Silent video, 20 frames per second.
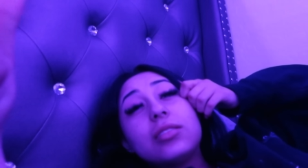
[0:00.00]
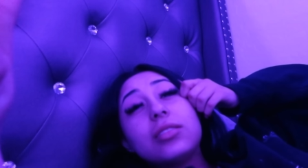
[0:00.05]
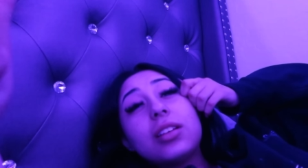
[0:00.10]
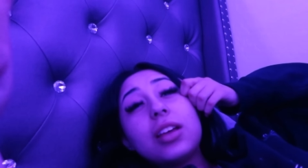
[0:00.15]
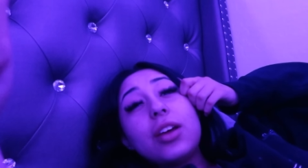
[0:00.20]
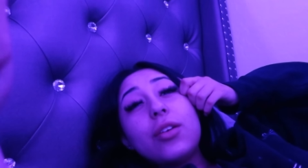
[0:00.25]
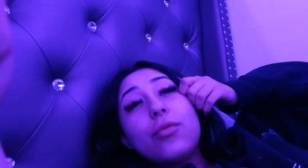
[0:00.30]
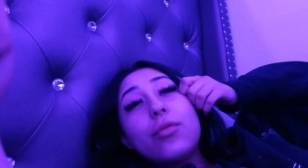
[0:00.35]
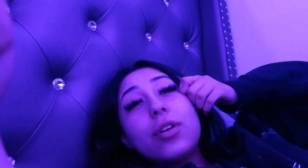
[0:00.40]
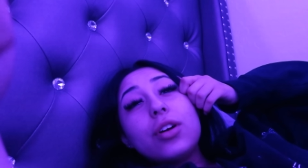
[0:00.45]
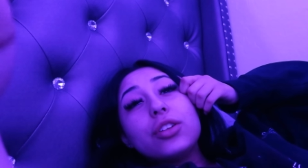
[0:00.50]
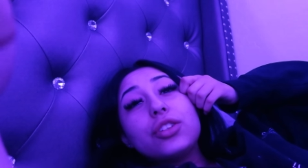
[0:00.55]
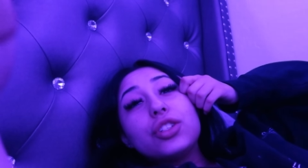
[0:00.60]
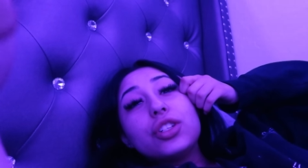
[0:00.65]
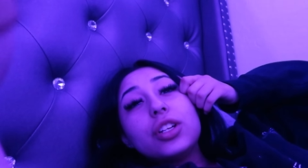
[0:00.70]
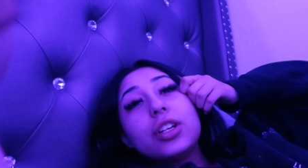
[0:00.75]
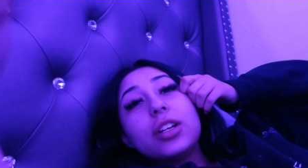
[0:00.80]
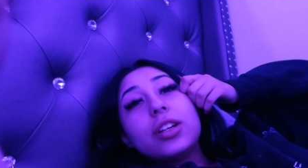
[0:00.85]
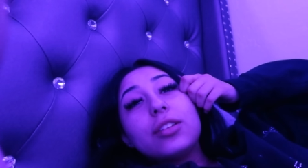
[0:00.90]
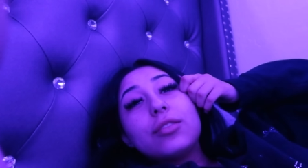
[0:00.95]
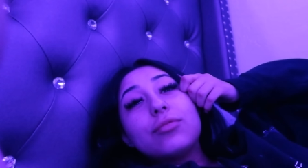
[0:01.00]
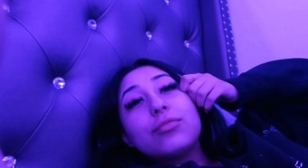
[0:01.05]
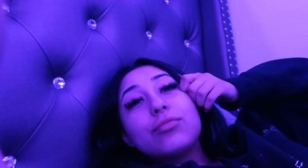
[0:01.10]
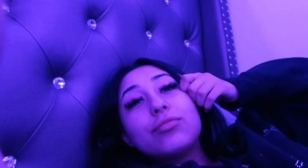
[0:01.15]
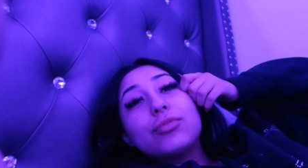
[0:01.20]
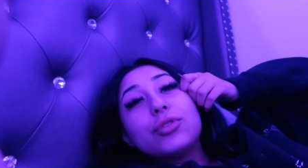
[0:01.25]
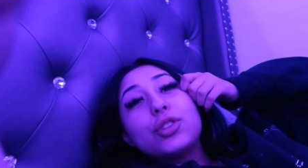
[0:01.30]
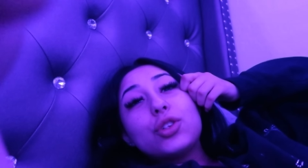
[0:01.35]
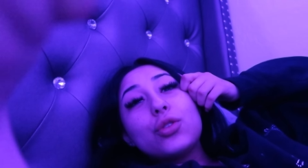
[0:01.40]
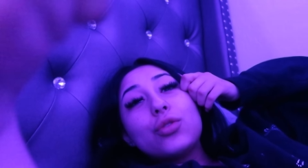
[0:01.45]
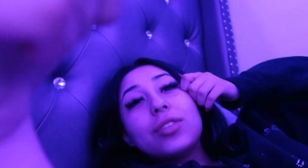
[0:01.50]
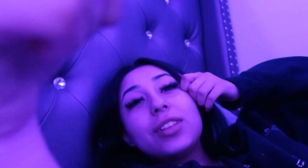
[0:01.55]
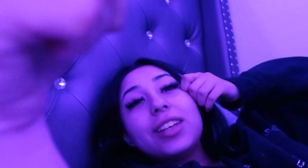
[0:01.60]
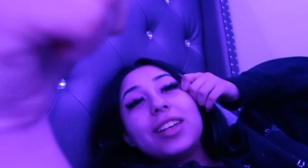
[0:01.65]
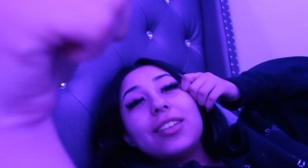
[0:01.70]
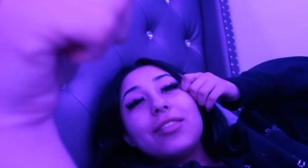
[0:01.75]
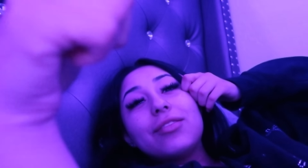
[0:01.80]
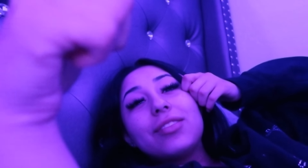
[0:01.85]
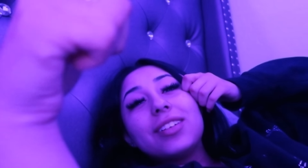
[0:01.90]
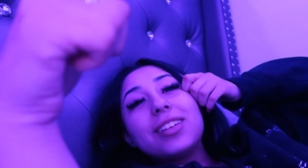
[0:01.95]
Stay watching.
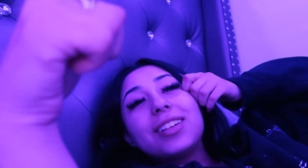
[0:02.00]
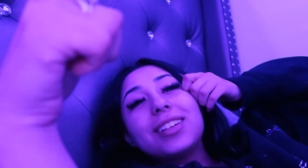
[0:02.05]
Don't leave.